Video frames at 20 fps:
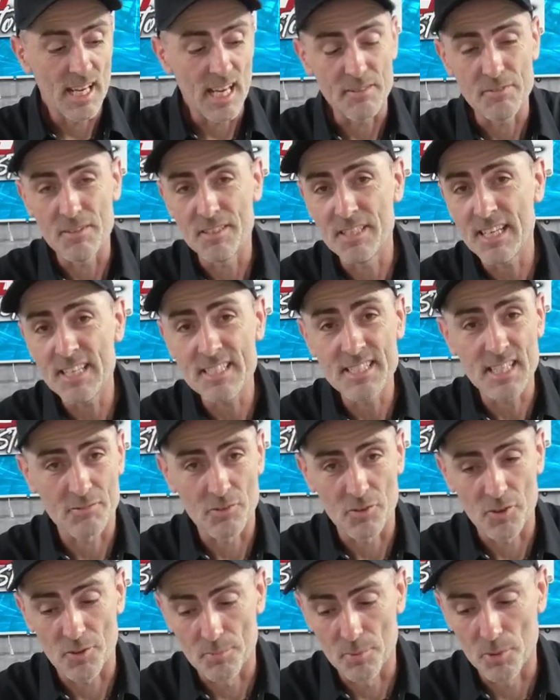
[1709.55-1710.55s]
If you didn't
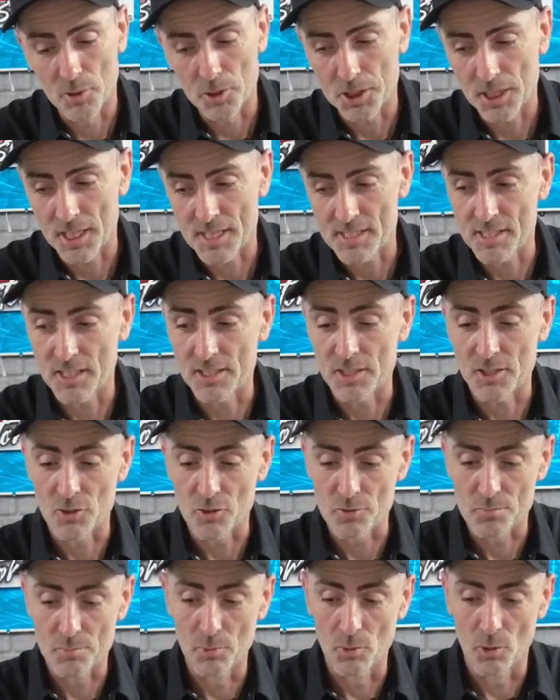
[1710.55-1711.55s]
have all the brushes and
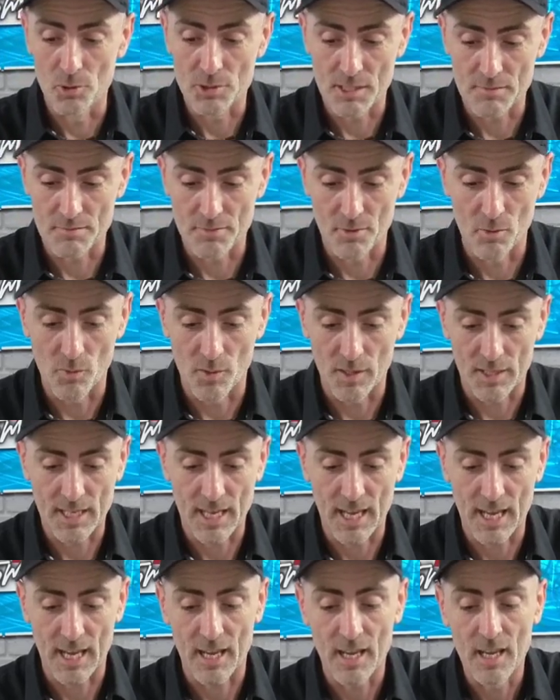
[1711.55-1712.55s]
you just brought it for the
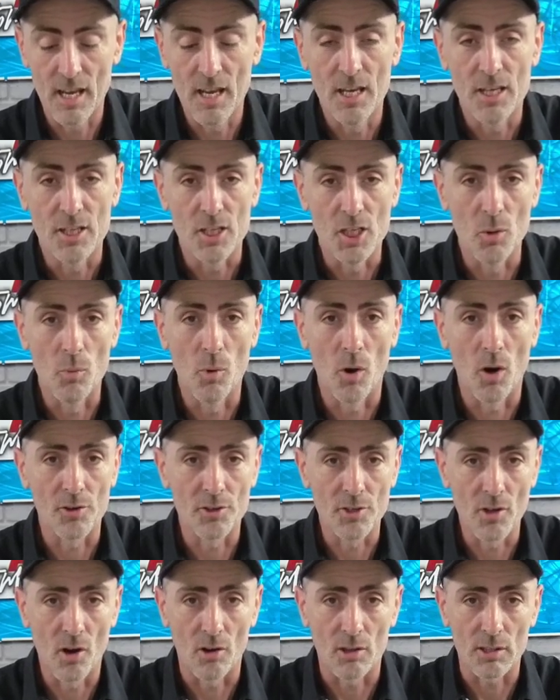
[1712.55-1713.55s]
kit, you
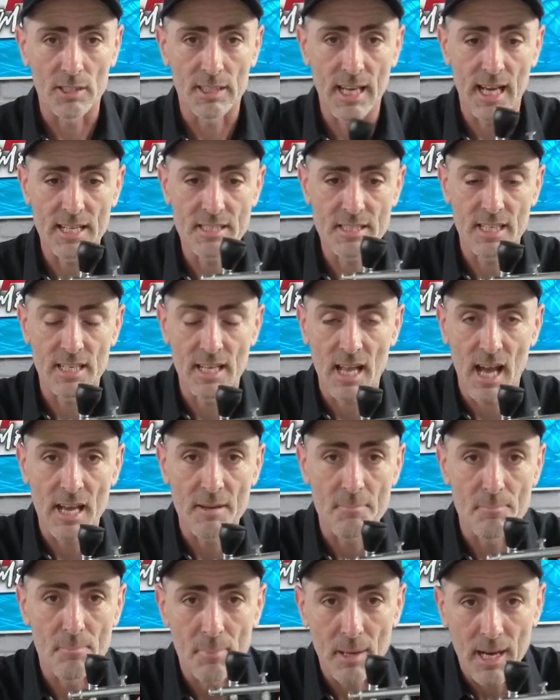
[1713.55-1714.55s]
are not getting
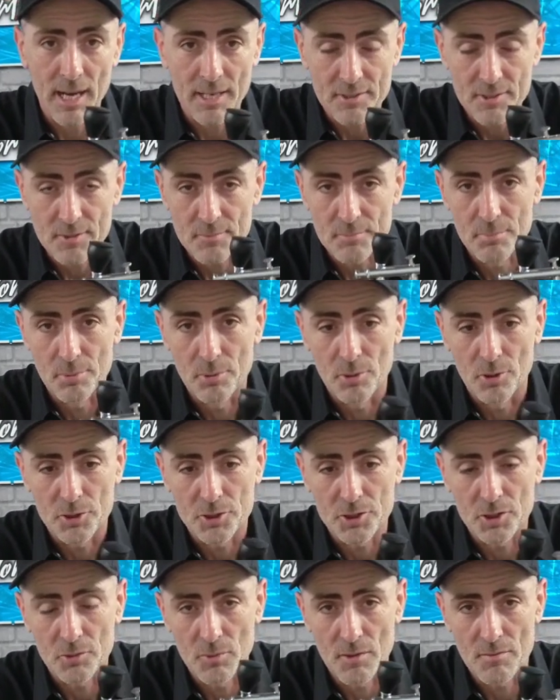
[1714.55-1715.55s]
a bad
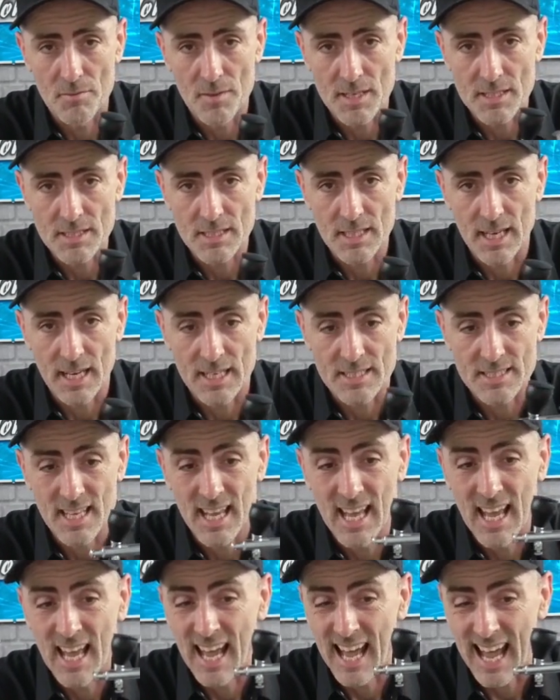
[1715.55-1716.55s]
brush with this kit
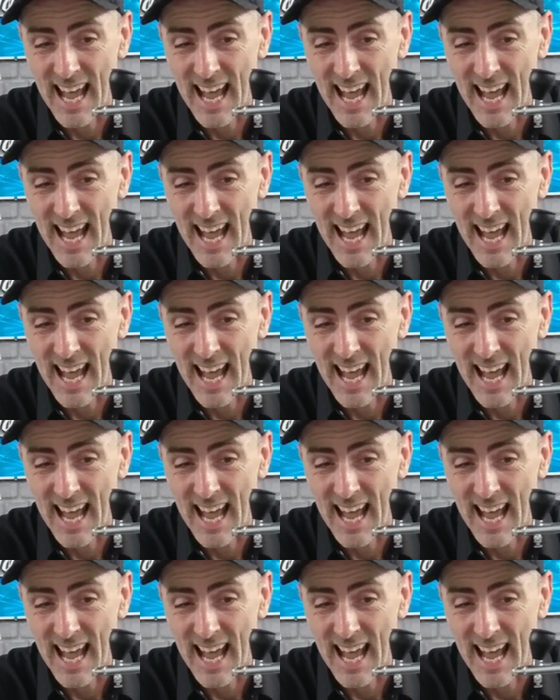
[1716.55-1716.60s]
